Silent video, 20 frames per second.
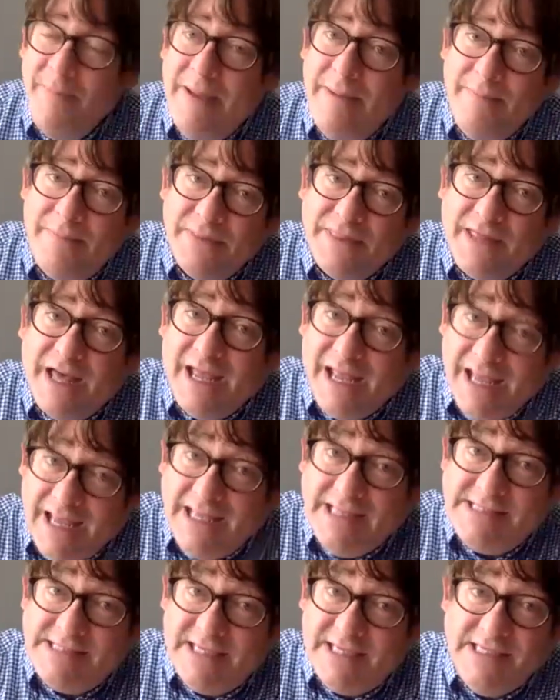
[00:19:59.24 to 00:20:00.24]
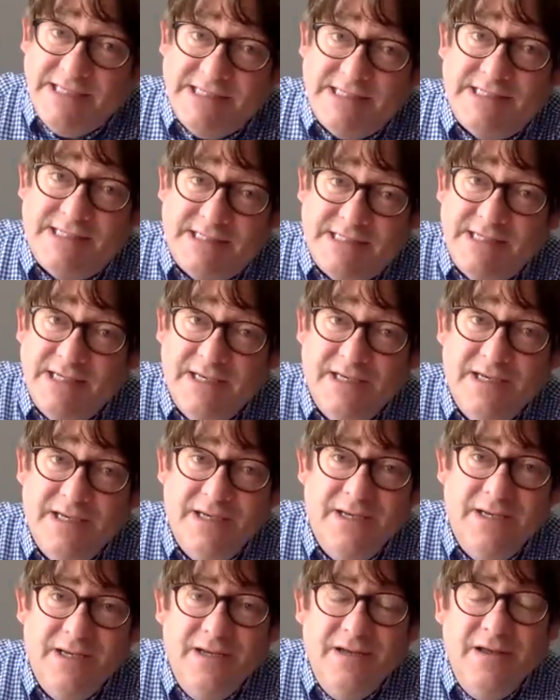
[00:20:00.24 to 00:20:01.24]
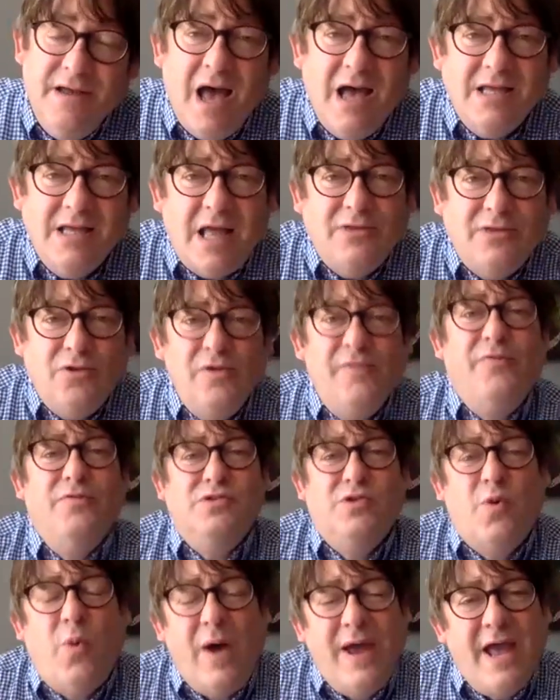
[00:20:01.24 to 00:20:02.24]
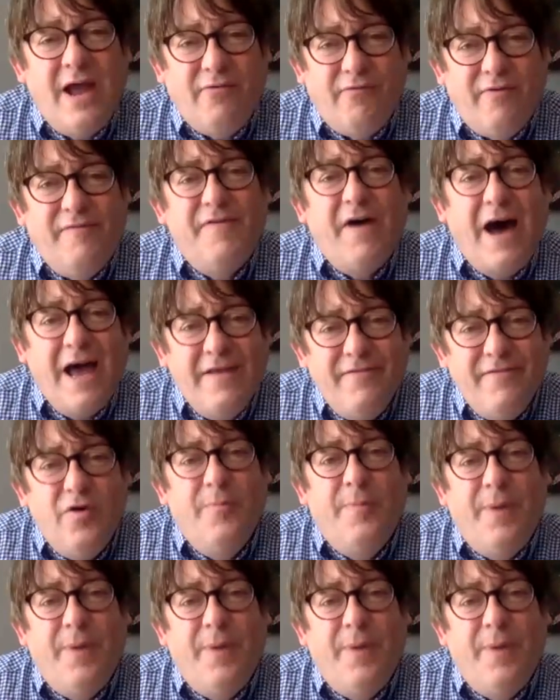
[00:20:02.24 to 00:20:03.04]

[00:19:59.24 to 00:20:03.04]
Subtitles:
remember that 80s, I don't know if it was quite a revival,